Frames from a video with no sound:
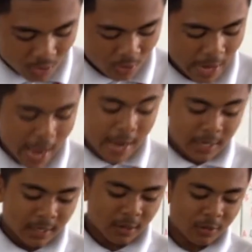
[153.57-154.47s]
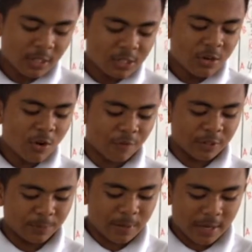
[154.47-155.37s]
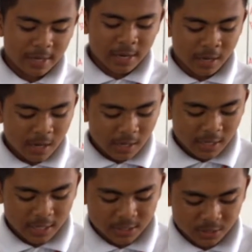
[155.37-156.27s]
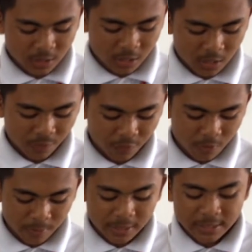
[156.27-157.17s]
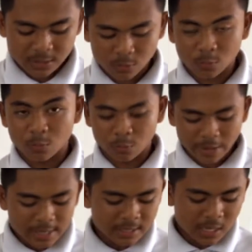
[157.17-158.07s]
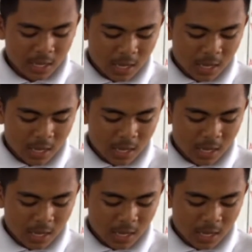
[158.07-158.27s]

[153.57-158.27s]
Okay. The rotation of this planet is from east to west,